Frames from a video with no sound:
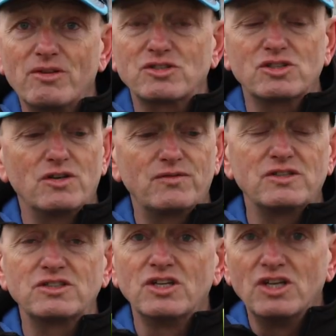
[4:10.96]
on the
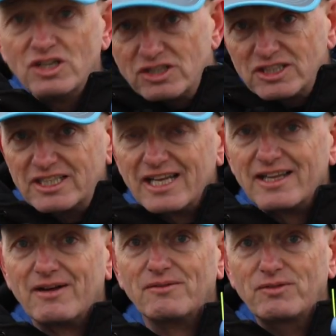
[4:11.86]
surface, you
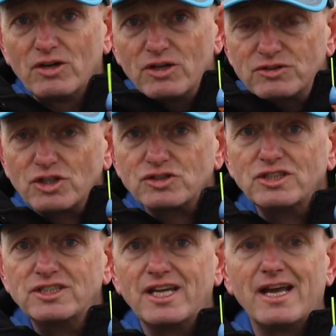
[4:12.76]
get that float
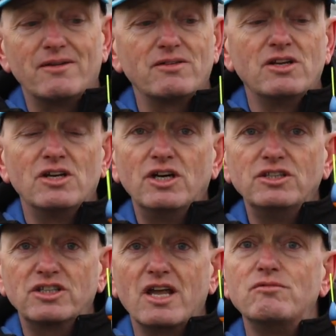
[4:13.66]
dotted down
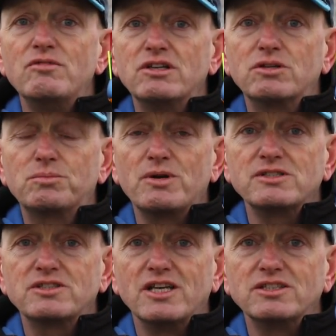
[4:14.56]
and you get a really good
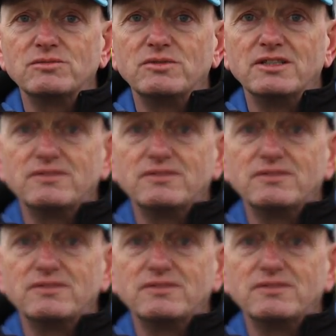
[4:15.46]
presentation with